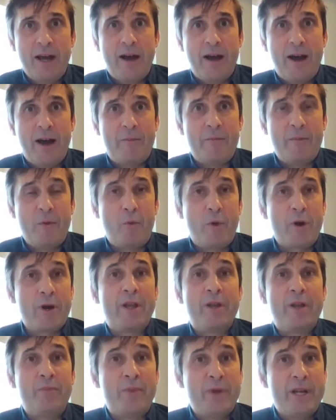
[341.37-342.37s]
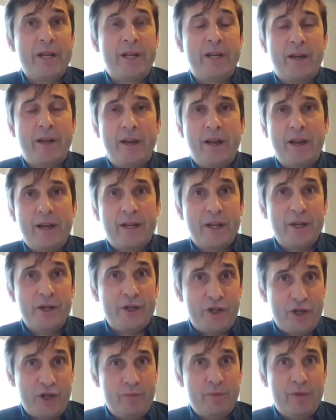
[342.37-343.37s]
And one of the big
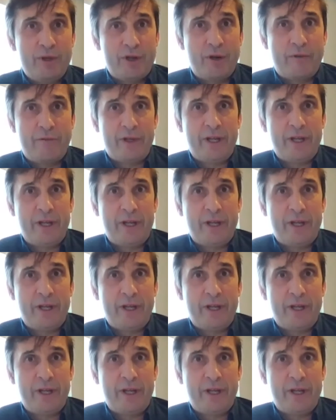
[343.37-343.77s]
consumers of